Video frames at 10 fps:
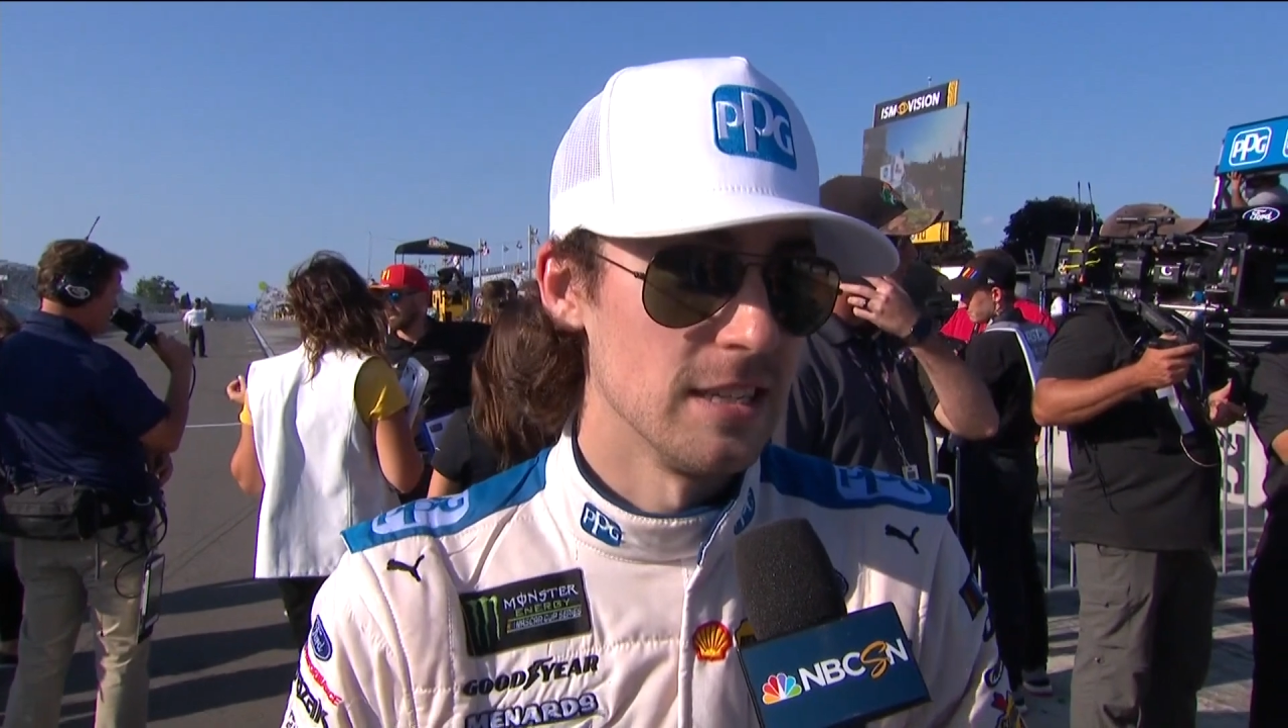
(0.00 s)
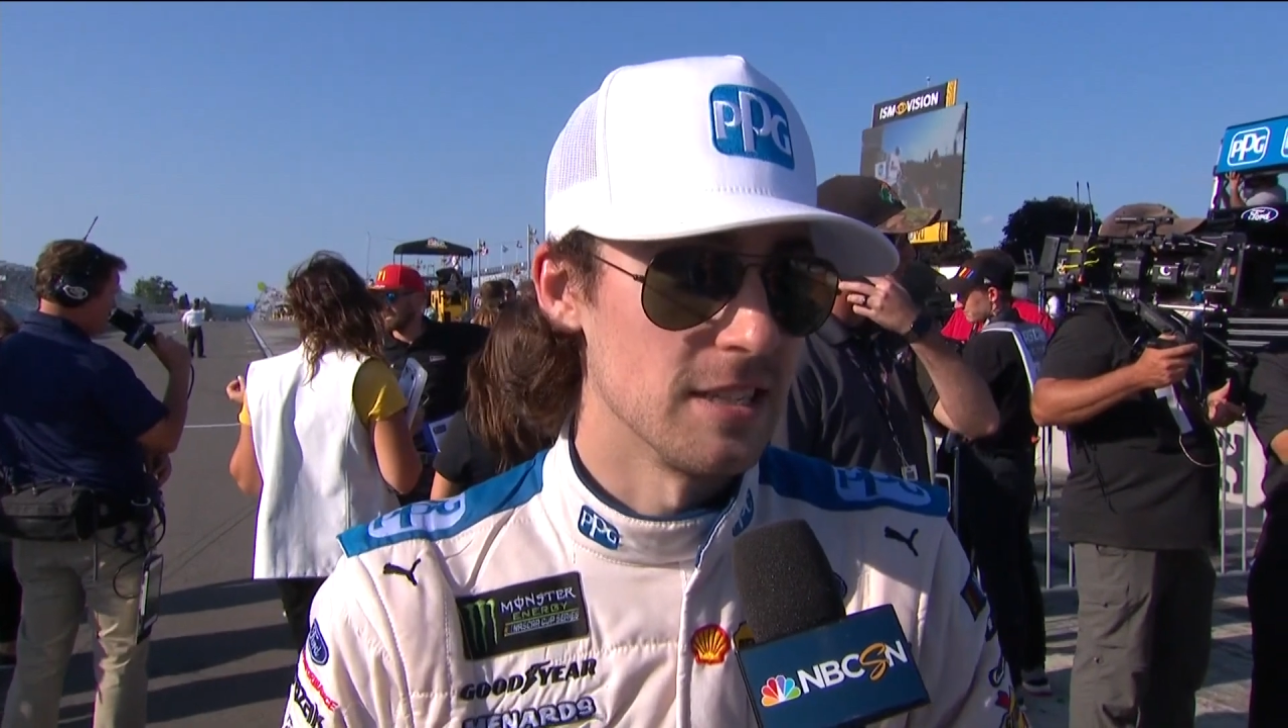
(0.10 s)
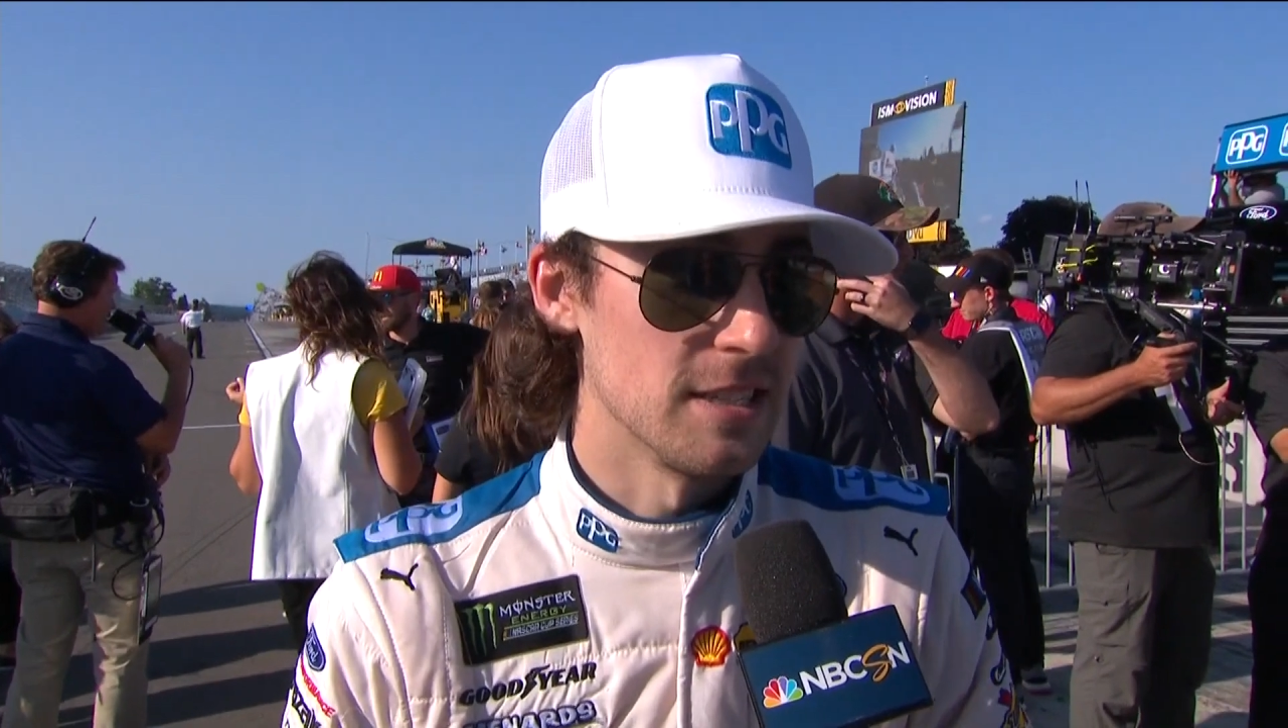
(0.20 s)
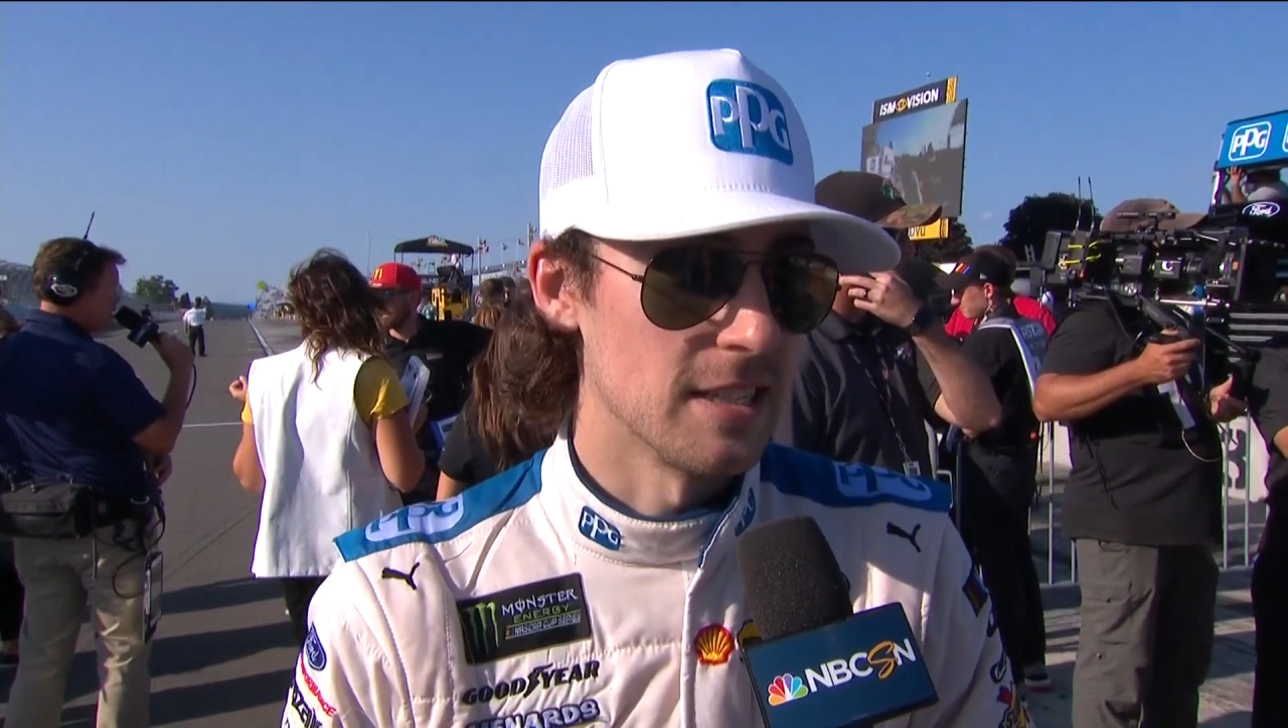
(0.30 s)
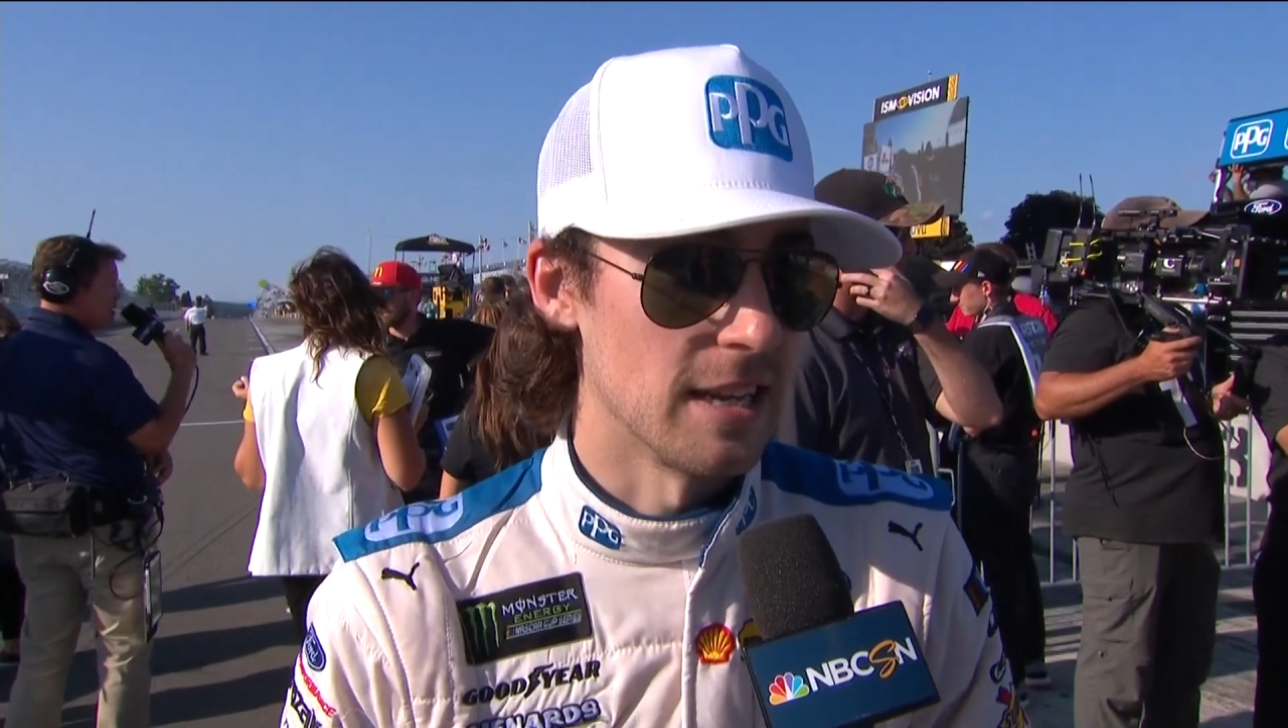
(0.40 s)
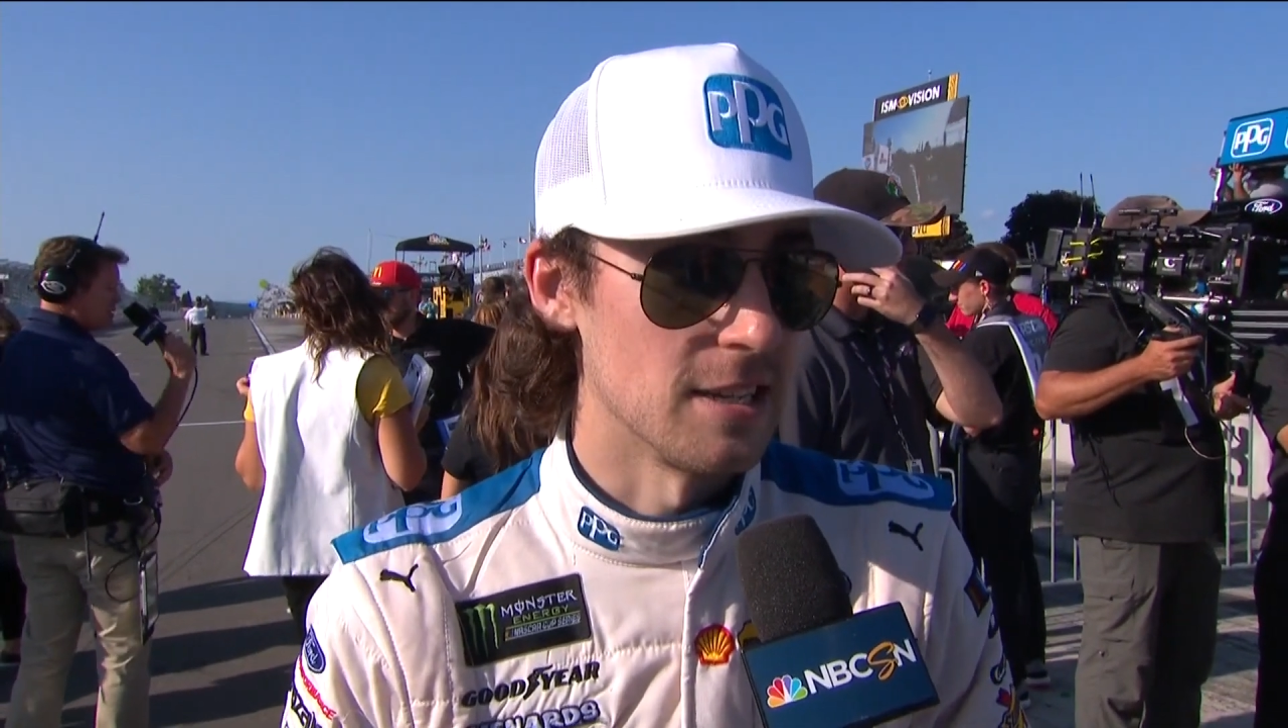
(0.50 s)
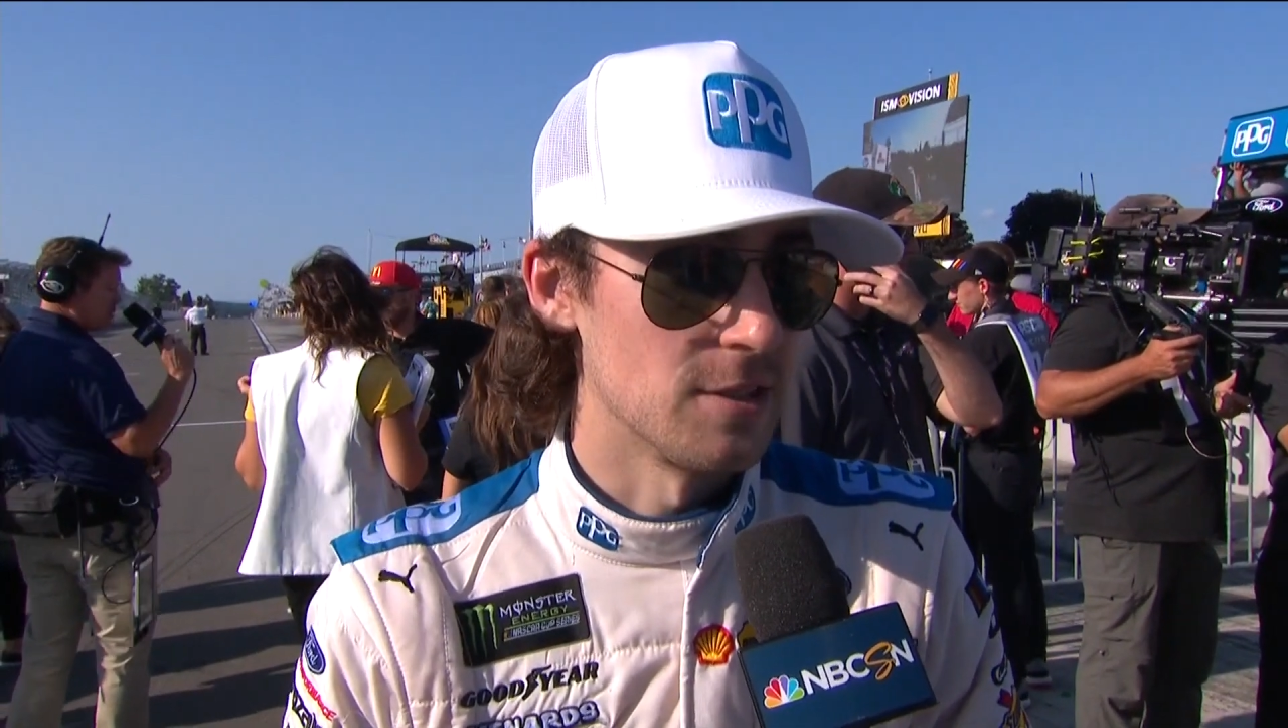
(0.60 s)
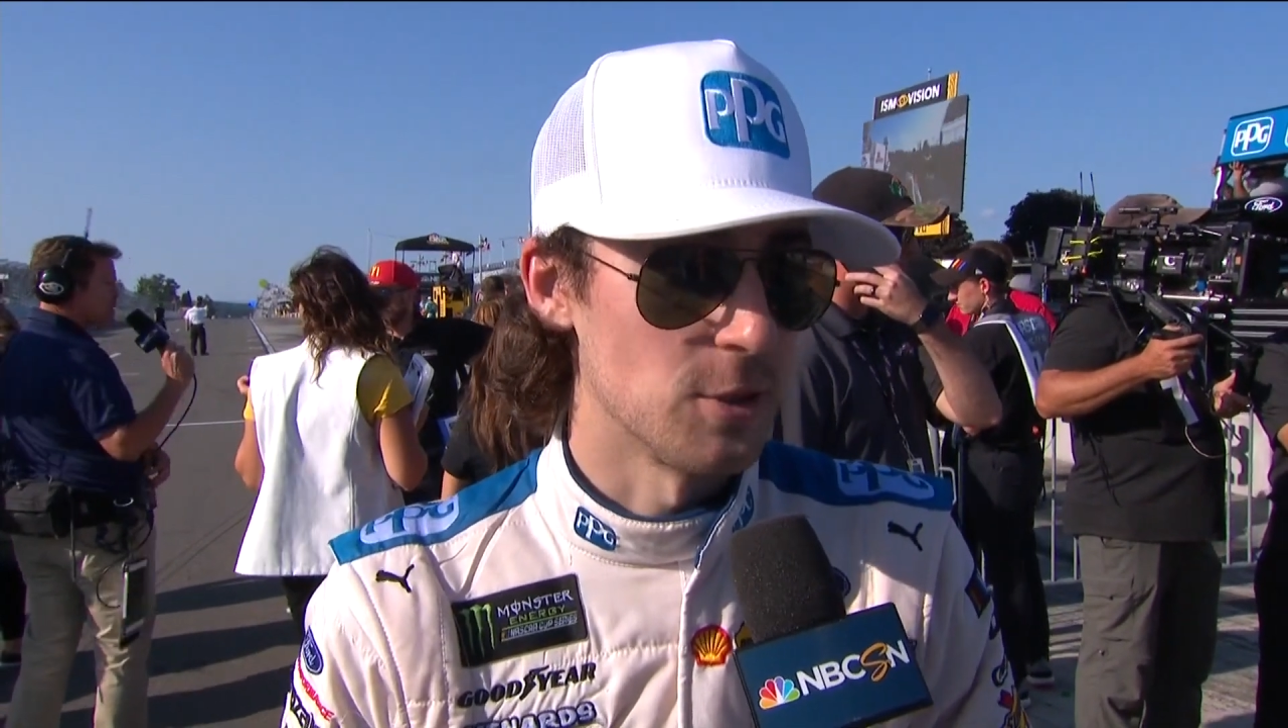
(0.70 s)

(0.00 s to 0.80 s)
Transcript: he just kind of